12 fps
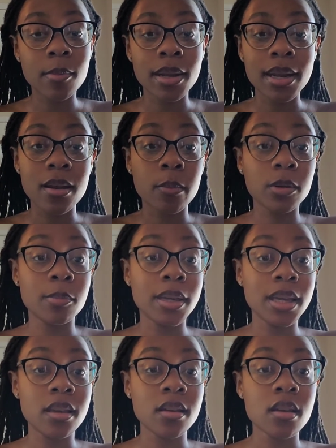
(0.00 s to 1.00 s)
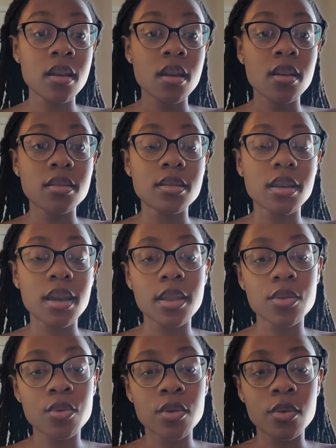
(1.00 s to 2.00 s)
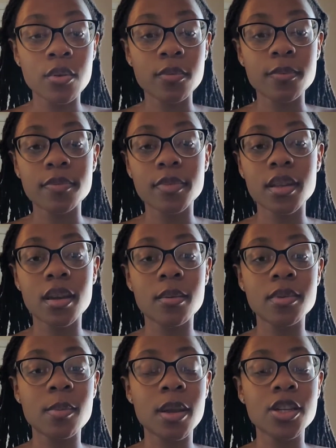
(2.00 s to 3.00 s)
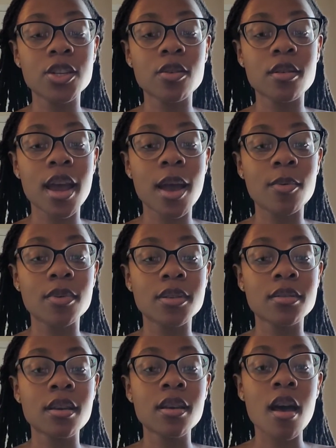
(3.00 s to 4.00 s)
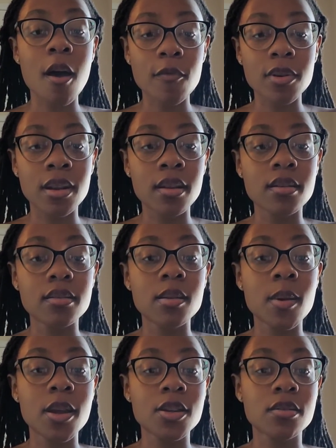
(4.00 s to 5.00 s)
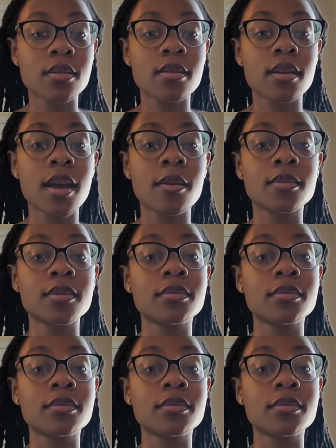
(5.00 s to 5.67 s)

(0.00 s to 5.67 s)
But it helped me to get through, to make sure I was confident, to make sure I was,